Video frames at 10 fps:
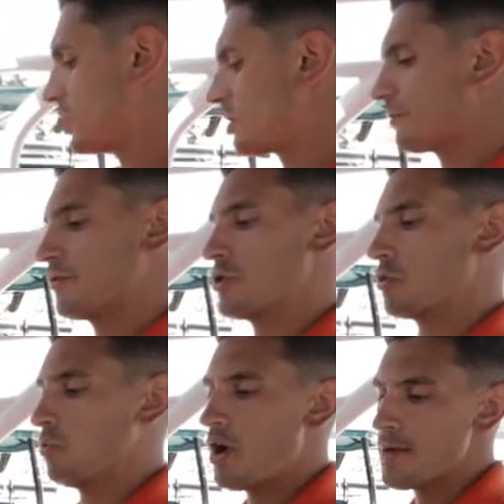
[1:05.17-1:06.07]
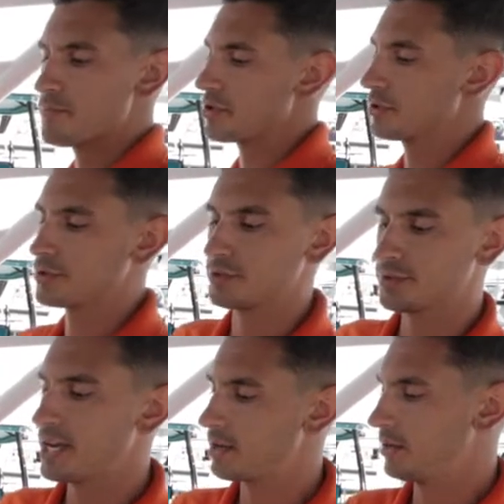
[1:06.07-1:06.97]
here for your wipers, your
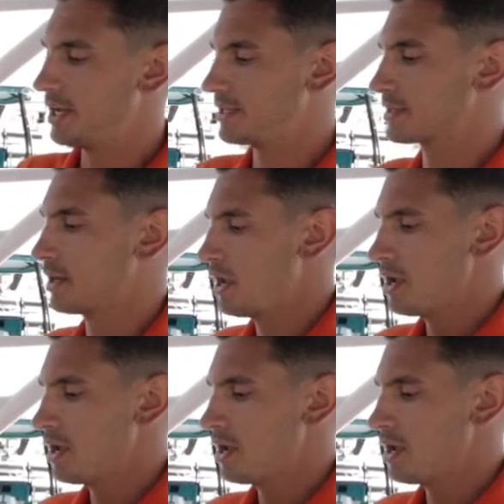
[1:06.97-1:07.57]
deck lights,